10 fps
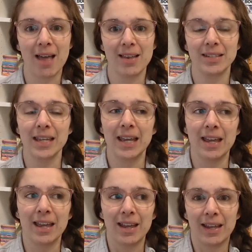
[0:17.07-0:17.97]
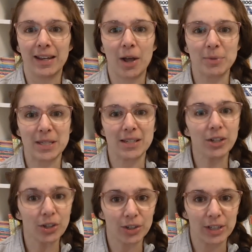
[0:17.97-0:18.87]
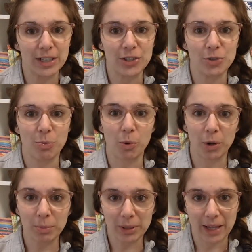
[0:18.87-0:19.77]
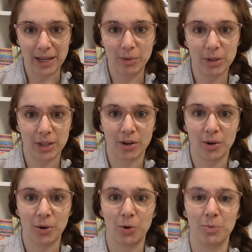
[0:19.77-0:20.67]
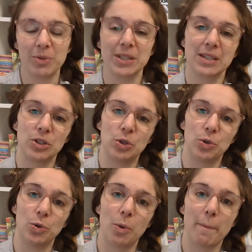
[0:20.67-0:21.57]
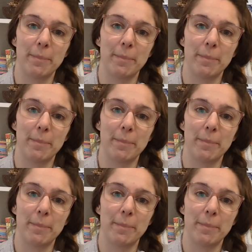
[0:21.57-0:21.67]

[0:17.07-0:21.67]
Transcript: and it helps us encourage more play within our homes to